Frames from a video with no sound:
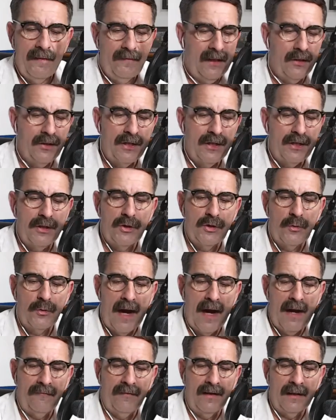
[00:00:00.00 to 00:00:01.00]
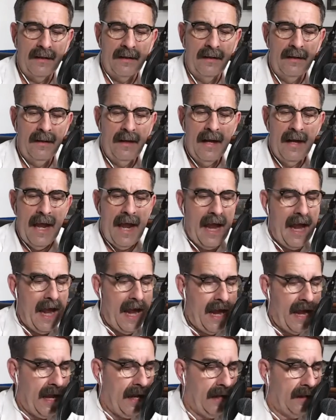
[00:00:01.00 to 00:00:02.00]
years in traffic,
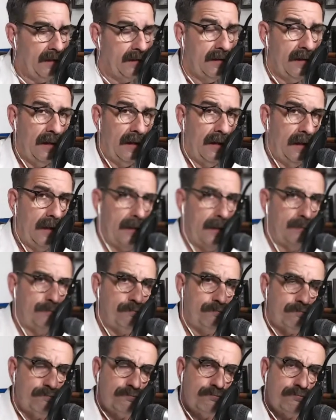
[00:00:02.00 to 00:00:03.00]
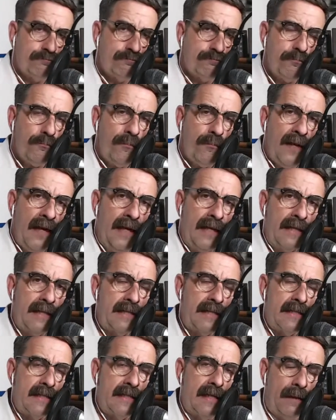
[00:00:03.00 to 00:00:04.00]
and
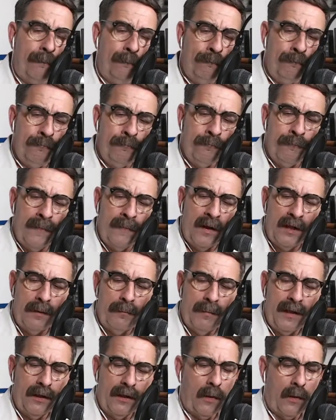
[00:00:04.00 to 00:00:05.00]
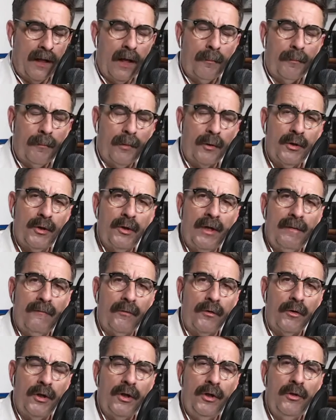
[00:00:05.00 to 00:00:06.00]
it's going to be a great opportunity
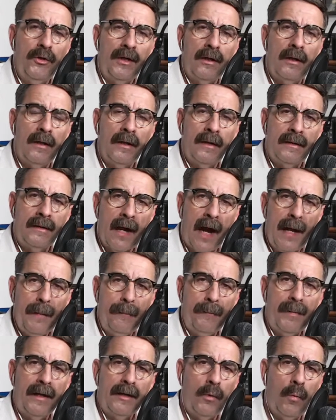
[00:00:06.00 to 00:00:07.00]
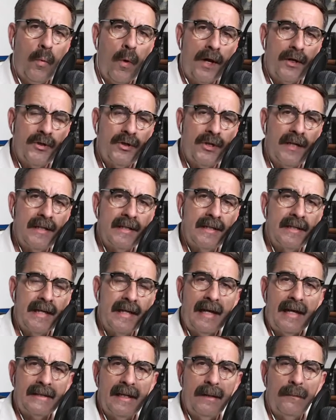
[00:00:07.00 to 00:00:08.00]
for you to type in questions,
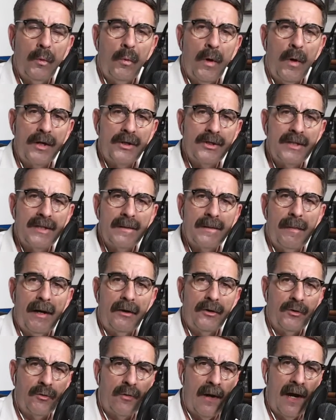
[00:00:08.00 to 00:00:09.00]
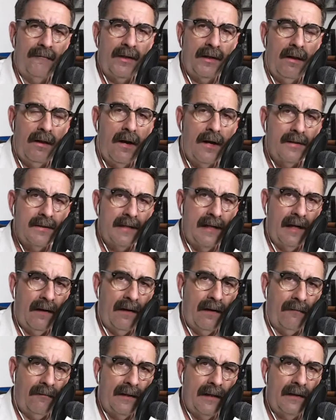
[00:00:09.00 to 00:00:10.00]
ask him questions about traffic laws and
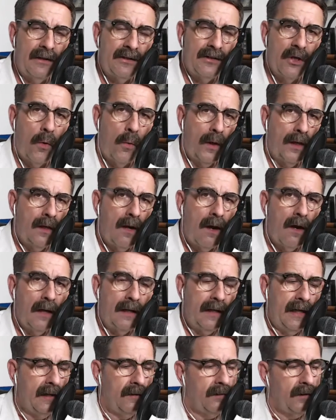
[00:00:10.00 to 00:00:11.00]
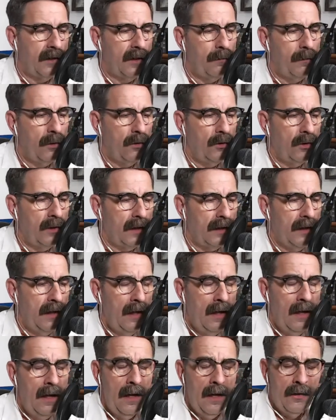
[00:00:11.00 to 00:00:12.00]
everything that's going on in the community.
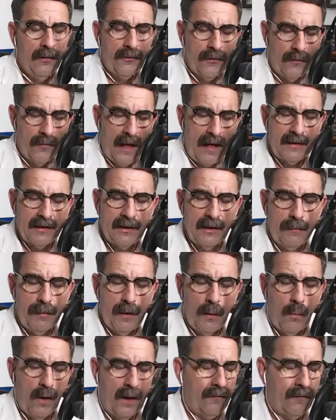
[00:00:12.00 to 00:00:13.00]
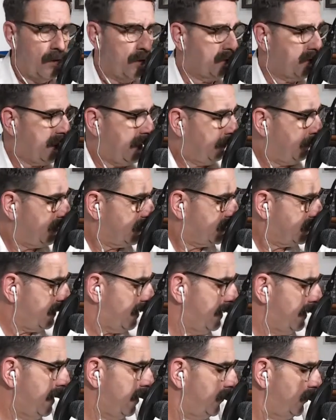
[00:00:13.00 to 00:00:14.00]
So that's going to be one of our segments.
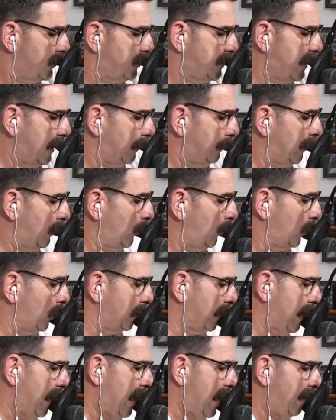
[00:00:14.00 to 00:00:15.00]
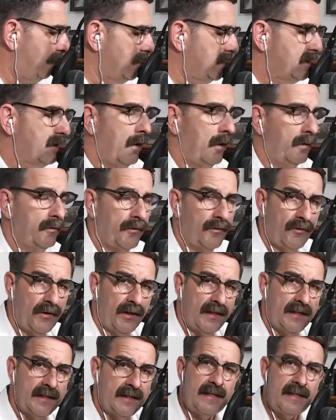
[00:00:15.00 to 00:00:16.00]
Another segment we're going to have is called
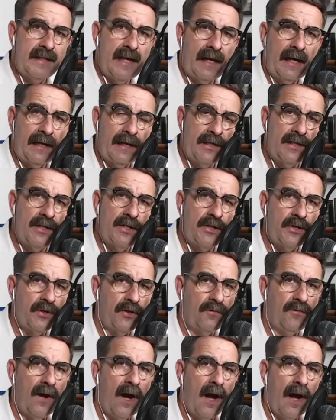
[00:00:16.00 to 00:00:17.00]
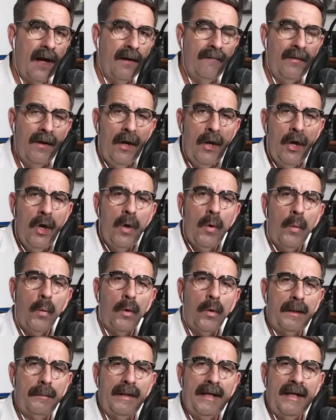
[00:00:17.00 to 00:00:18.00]
60 Seconds to Survive.
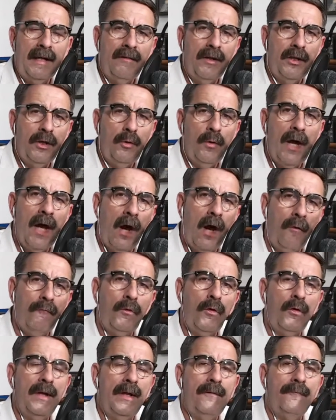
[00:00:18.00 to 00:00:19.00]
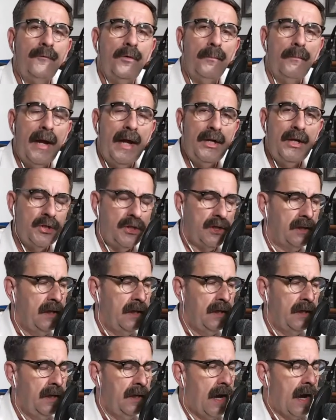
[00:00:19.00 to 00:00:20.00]
We're going to be giving you helpful information
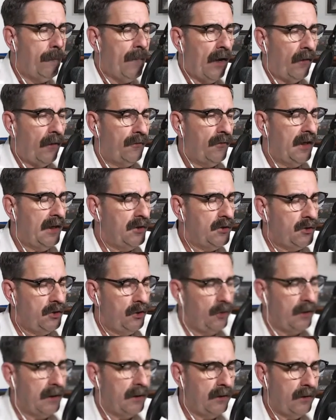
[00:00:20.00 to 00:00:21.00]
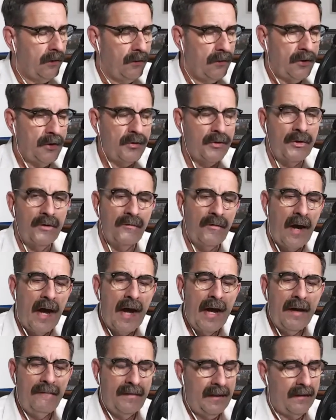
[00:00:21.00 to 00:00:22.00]
about things you can do to
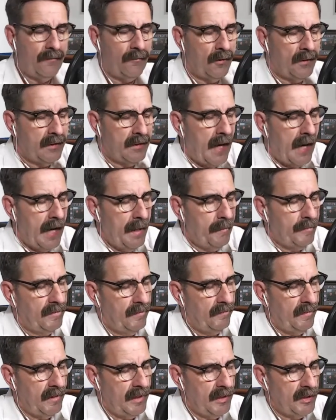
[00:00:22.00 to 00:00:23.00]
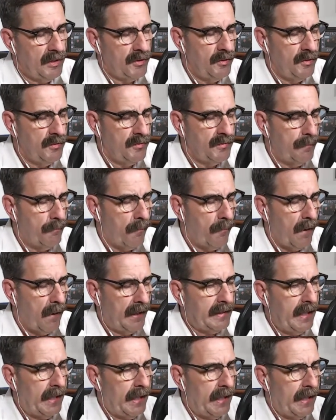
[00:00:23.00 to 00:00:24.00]
survive different types of issues that might take